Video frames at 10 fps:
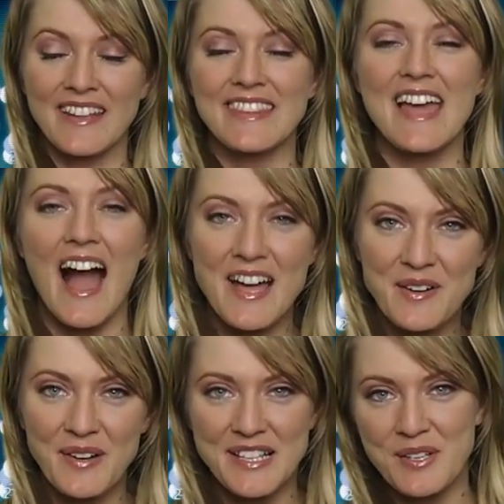The
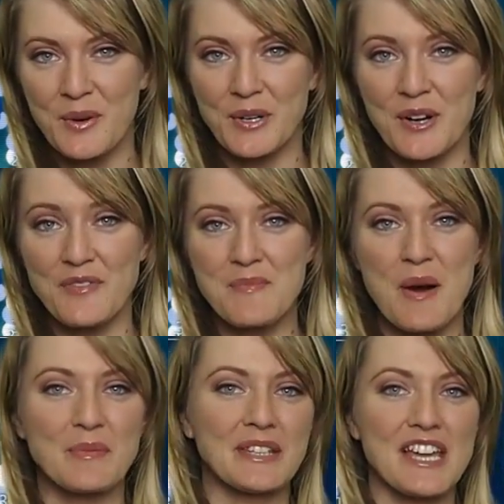iOS corner of the
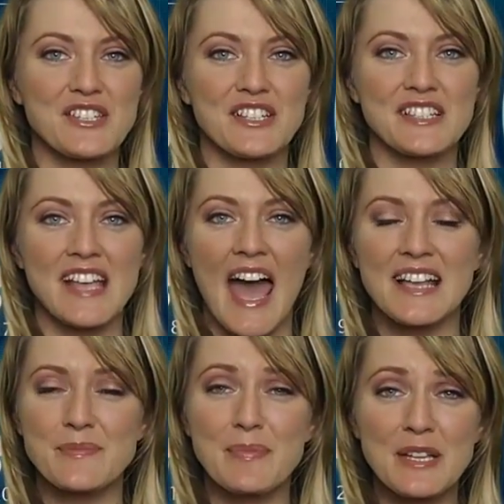Mobile Nations
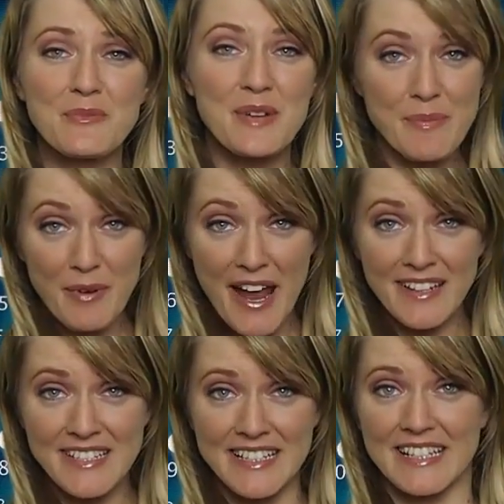has been
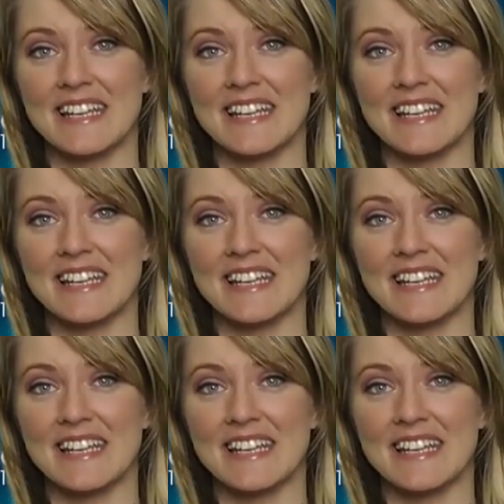rebranded.